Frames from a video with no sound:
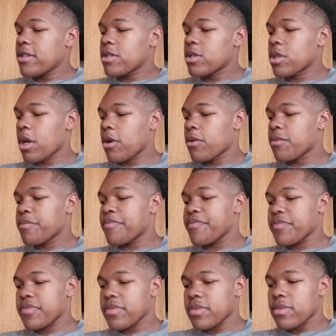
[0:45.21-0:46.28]
So,
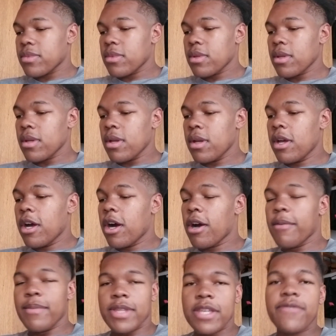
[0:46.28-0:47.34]

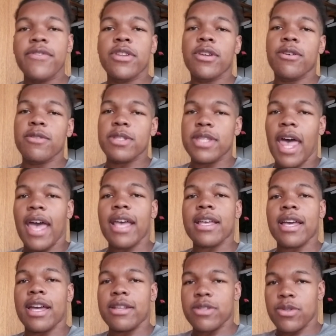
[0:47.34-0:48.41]
this video is that
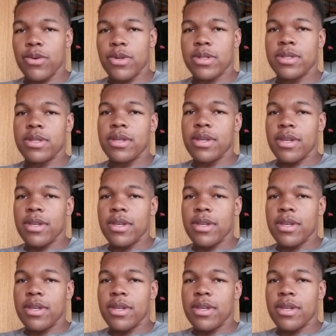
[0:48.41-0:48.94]
kind of source.